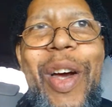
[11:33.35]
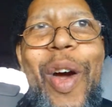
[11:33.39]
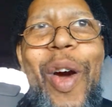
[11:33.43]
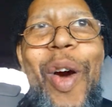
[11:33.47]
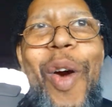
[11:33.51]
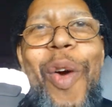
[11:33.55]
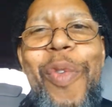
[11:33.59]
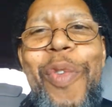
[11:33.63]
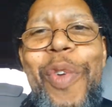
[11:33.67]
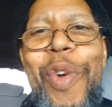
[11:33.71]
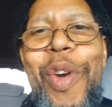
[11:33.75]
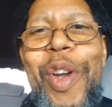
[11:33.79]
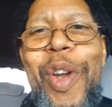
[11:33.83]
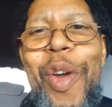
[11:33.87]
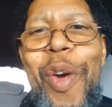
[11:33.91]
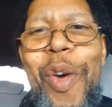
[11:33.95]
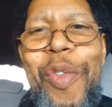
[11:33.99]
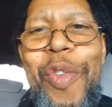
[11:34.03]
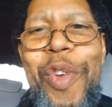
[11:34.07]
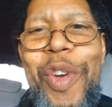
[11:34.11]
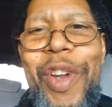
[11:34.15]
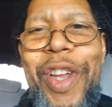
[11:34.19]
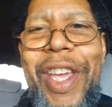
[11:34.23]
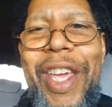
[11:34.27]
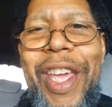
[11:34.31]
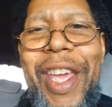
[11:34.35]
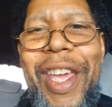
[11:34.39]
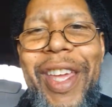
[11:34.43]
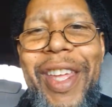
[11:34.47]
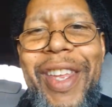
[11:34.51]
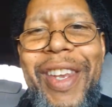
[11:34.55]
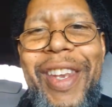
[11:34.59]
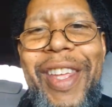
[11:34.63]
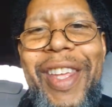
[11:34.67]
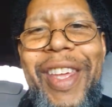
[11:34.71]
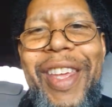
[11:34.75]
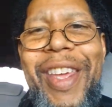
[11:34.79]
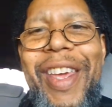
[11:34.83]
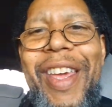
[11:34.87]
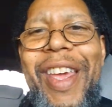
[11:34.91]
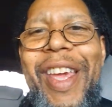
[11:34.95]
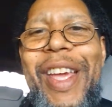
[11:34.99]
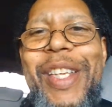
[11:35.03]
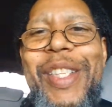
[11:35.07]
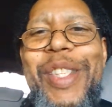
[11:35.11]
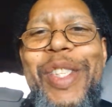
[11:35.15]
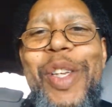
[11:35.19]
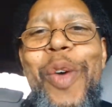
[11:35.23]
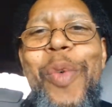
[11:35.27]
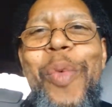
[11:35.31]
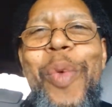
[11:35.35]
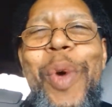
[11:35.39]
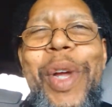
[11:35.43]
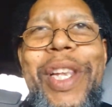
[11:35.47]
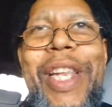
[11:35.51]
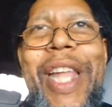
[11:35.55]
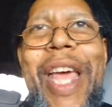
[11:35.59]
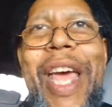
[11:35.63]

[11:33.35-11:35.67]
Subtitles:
over and over again, and so what